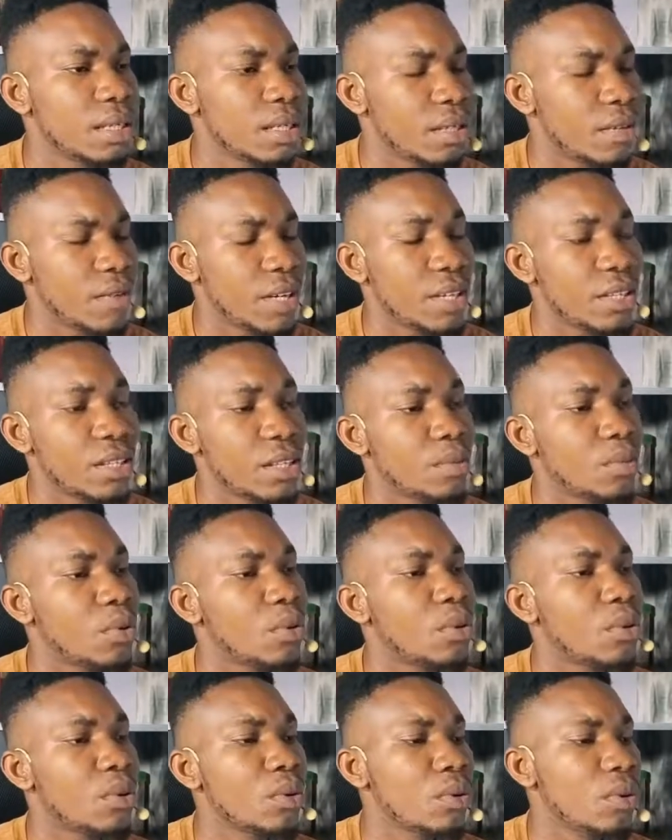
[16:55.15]
A very
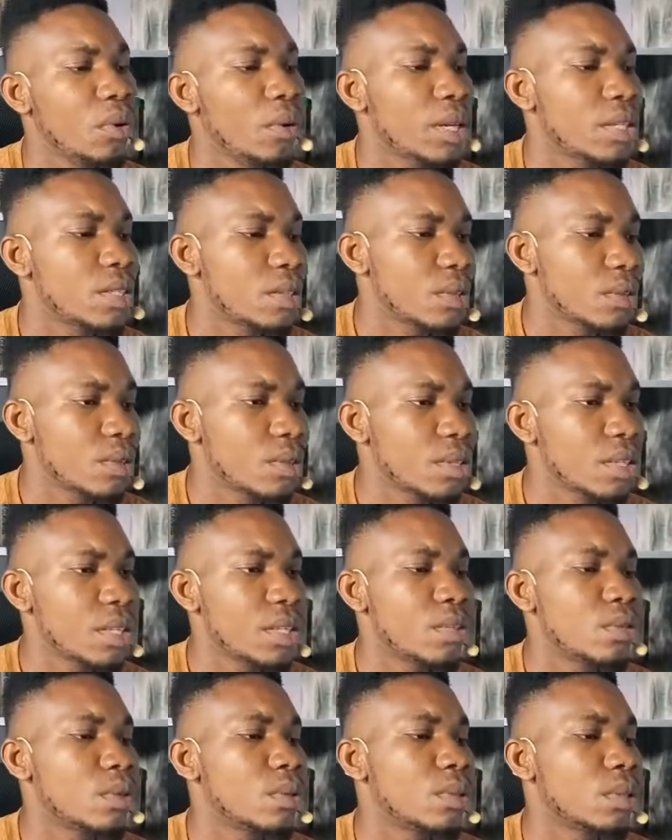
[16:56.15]
simple question,
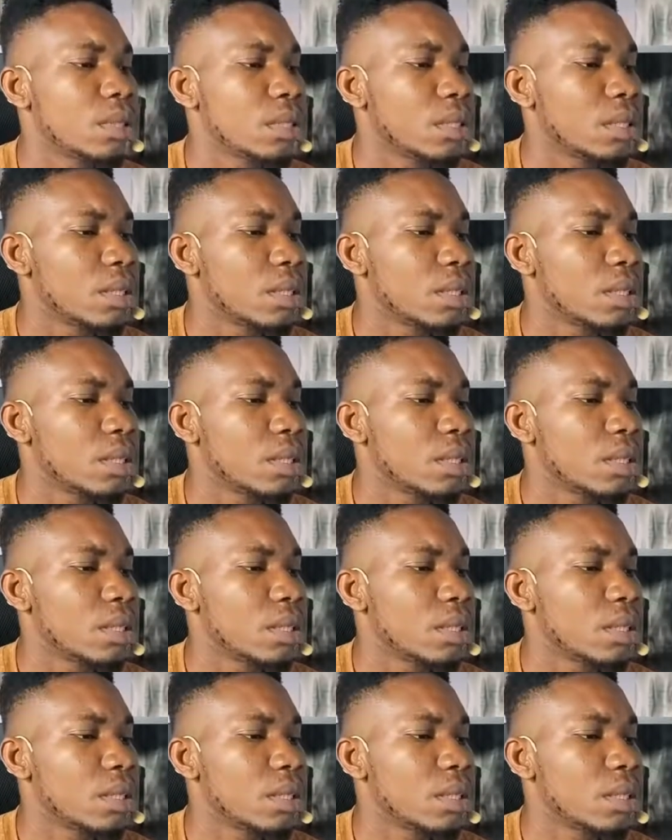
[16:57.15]
ketone.